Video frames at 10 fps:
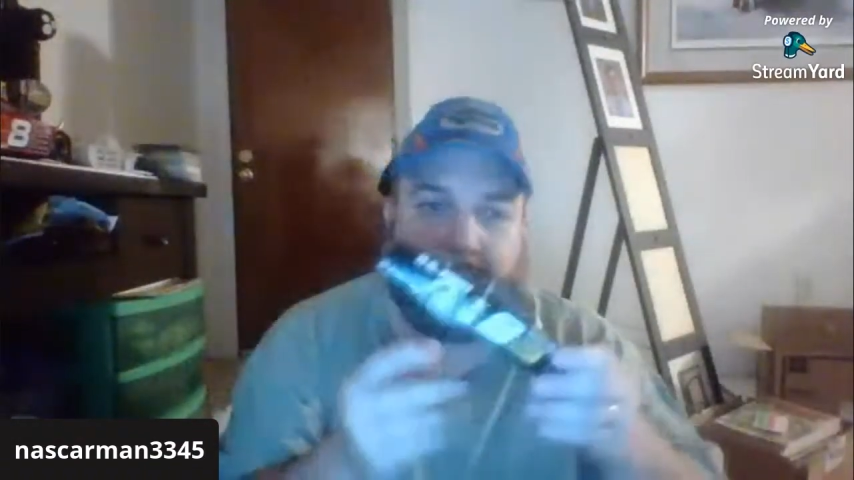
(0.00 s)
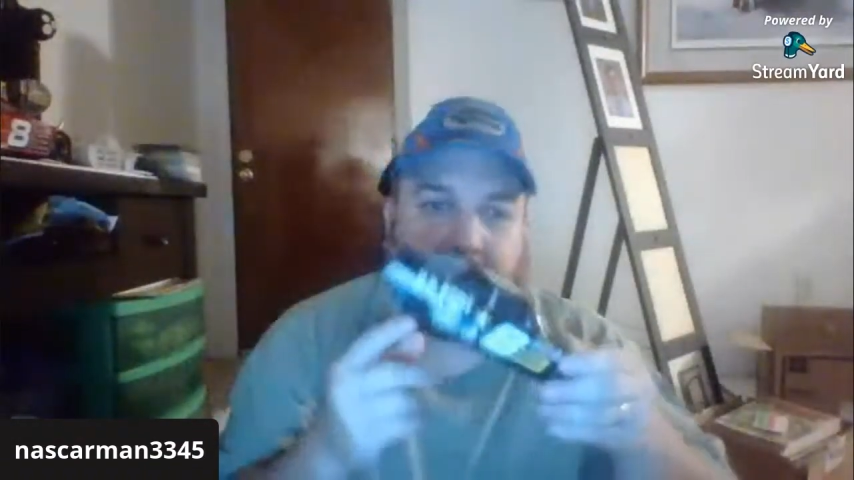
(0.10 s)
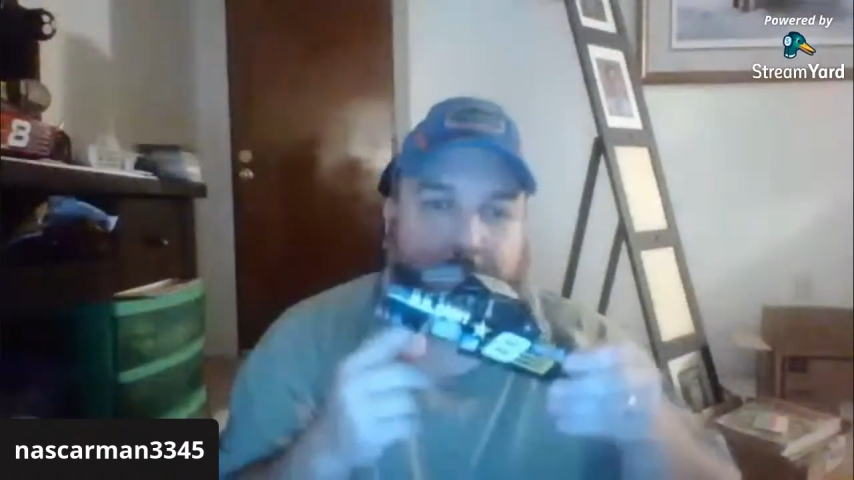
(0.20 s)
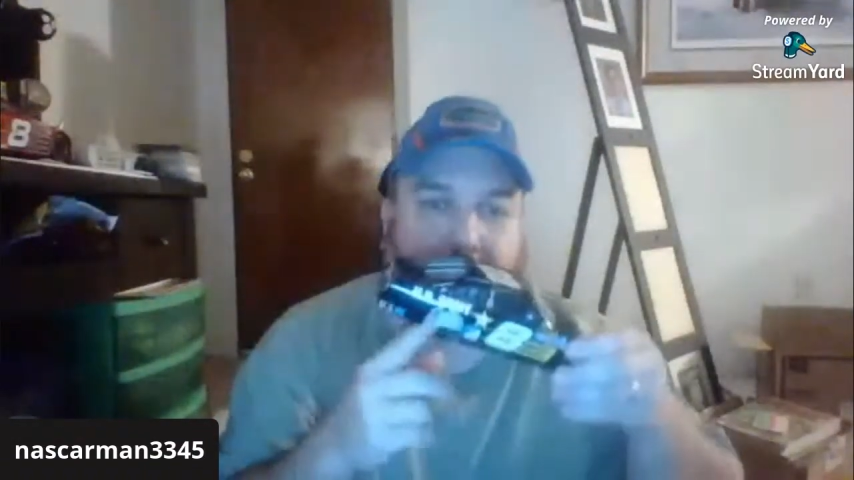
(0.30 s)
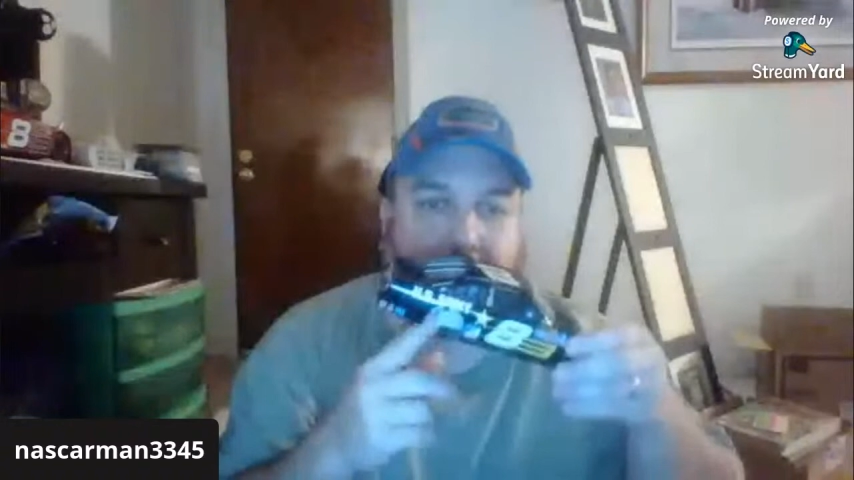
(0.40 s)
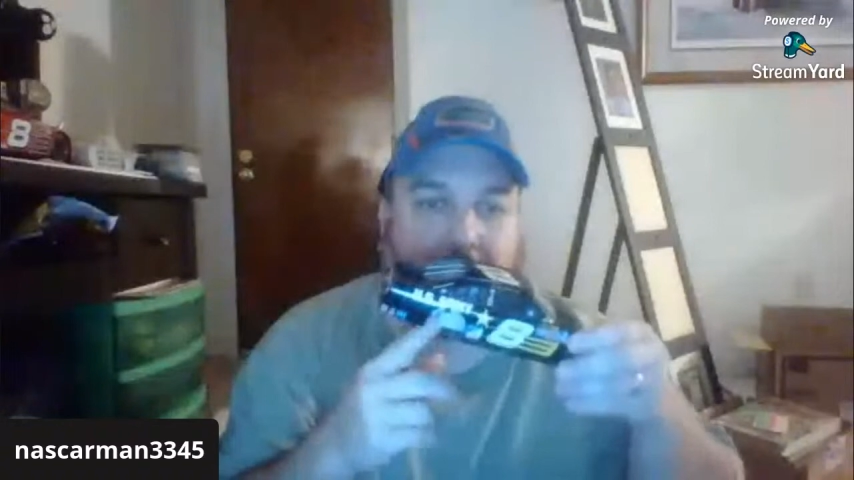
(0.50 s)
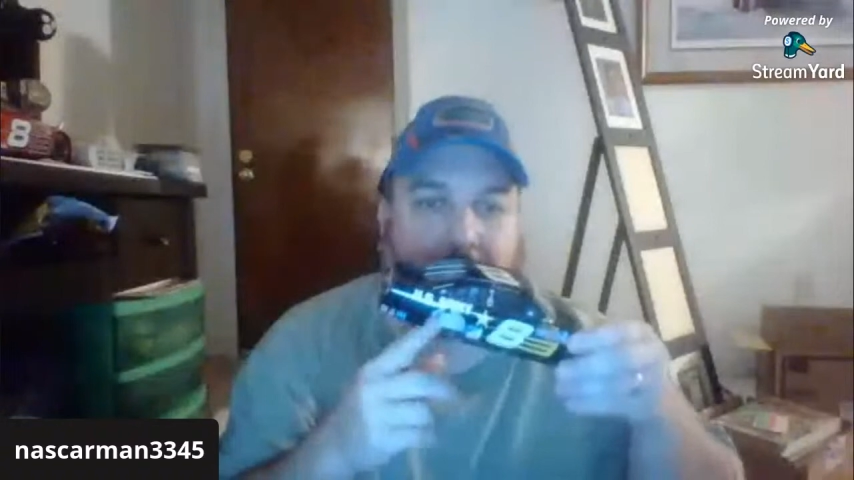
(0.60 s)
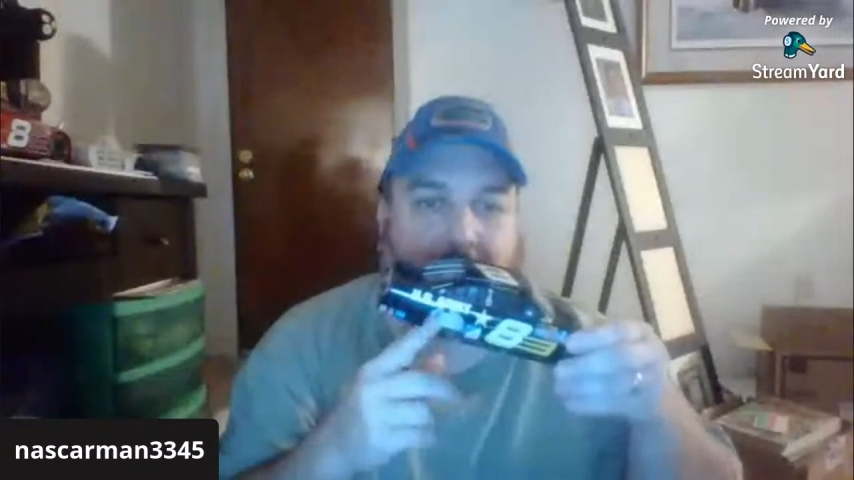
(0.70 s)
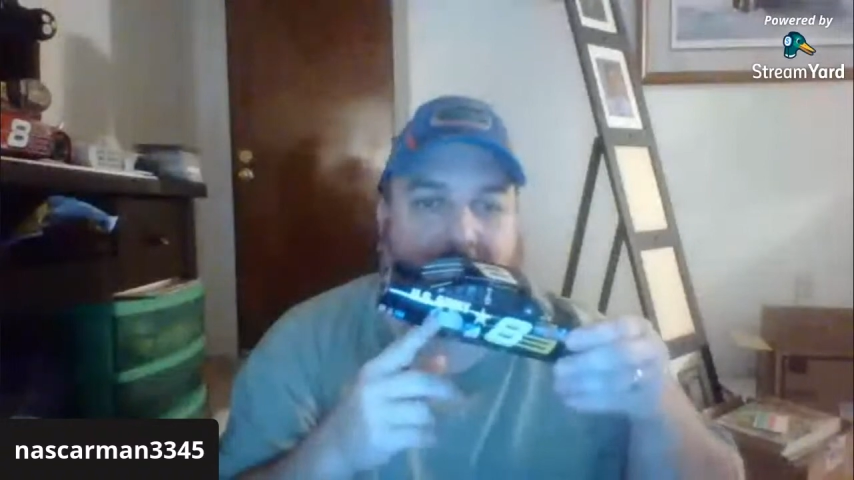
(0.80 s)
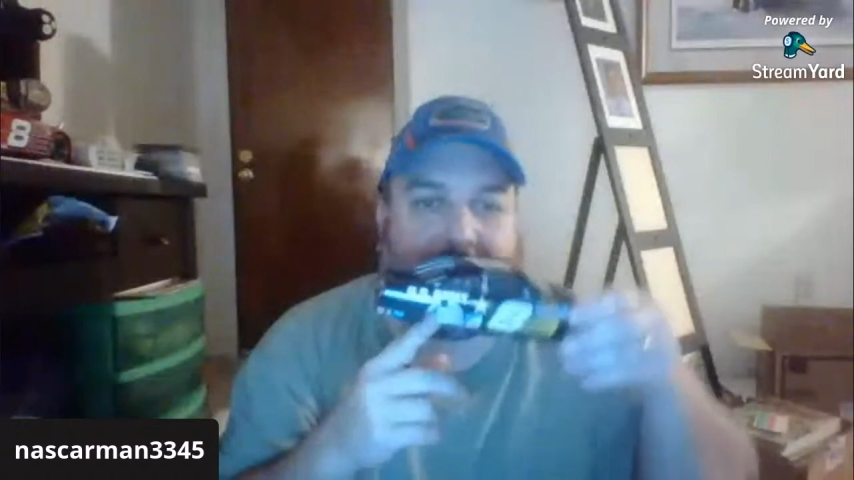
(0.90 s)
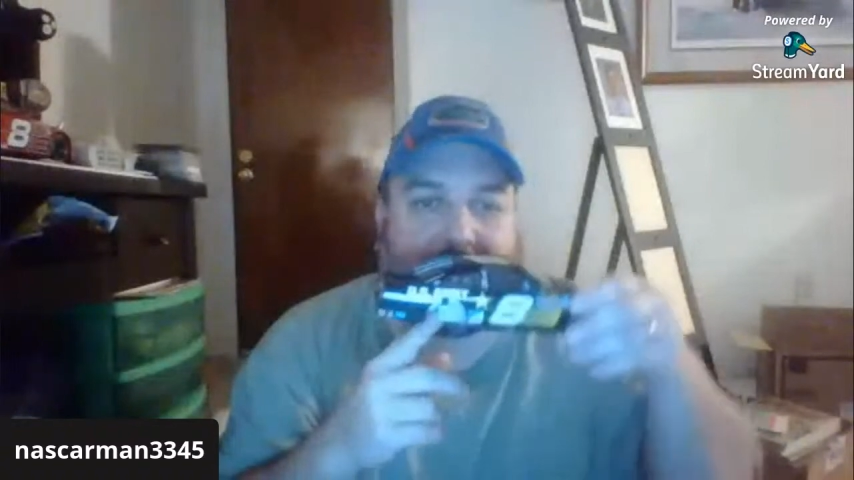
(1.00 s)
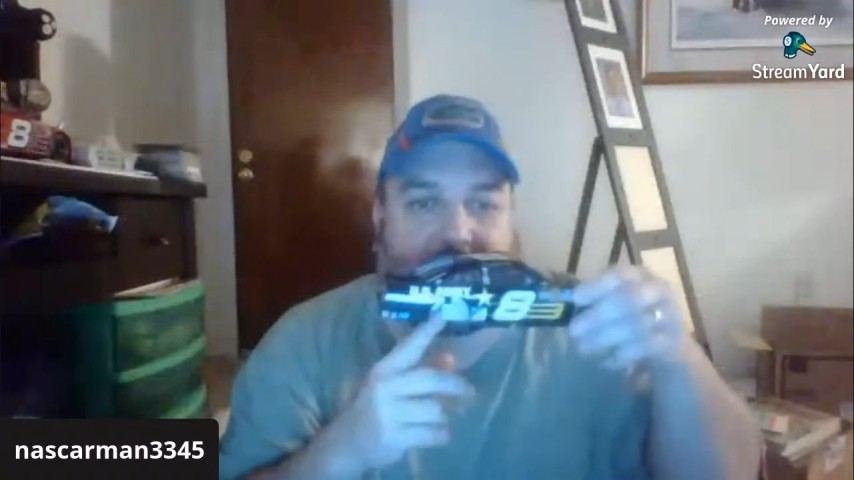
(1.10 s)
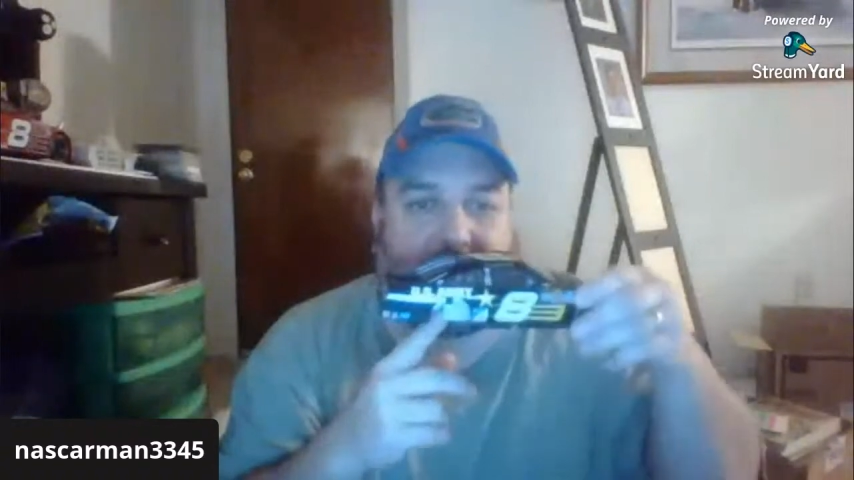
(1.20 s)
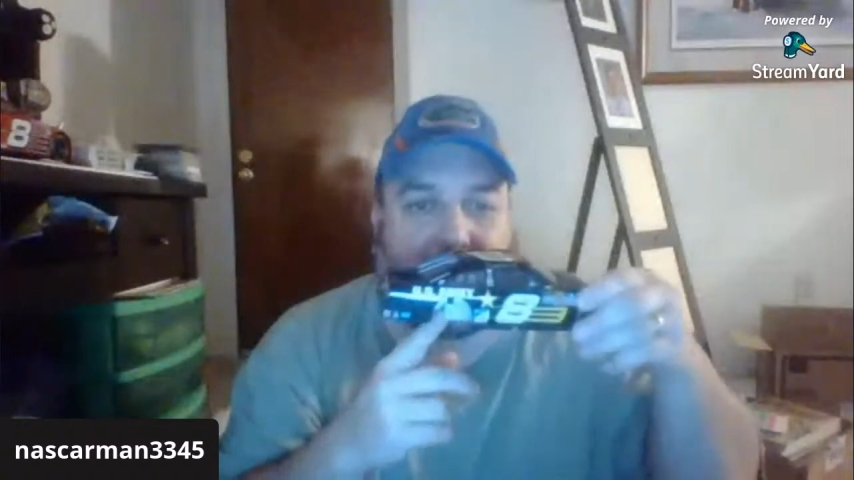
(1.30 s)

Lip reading: put a new rear axle in